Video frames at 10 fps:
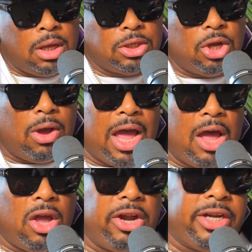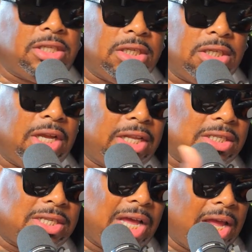so Al Harrington at
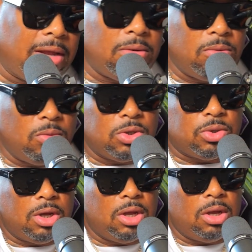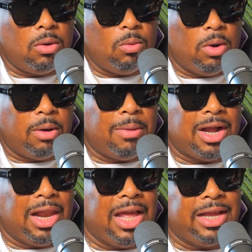the time was one of my
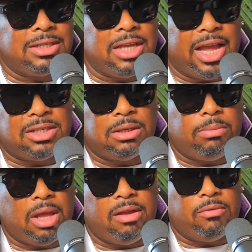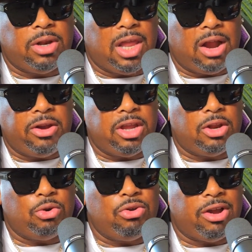clients. He actually played with Larry
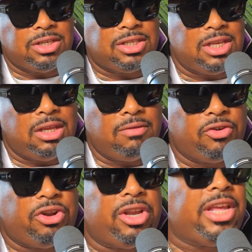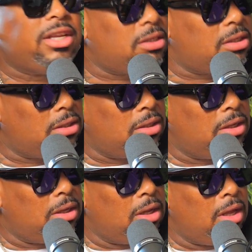in New York City for the Knicks.
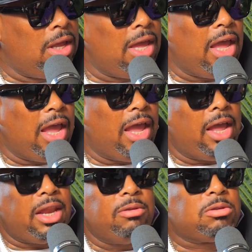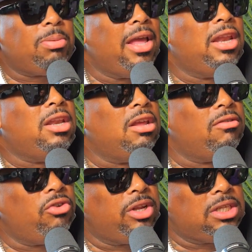And he was playing in
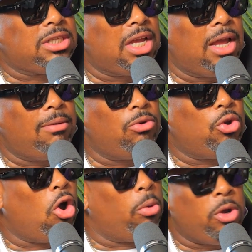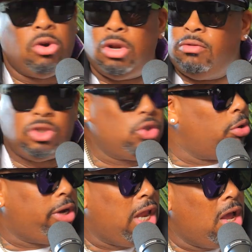Denver at the time. Are we going over the
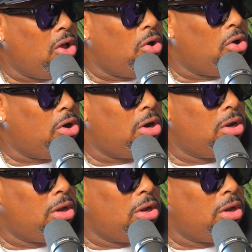story now, or